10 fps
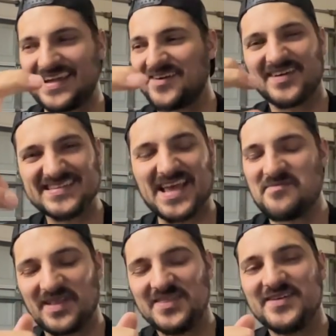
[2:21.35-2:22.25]
I don't want to say it,
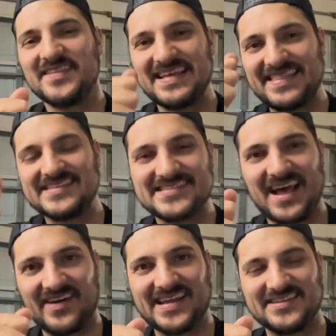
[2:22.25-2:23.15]
but literally this is
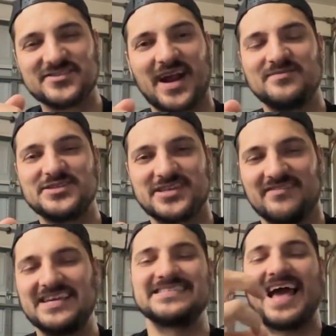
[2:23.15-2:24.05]
how I could describe the
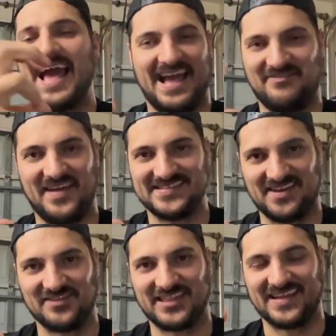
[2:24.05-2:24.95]
Chevy is half-ass
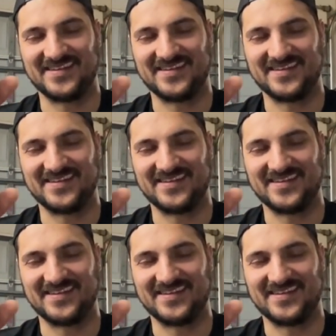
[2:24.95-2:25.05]
everything.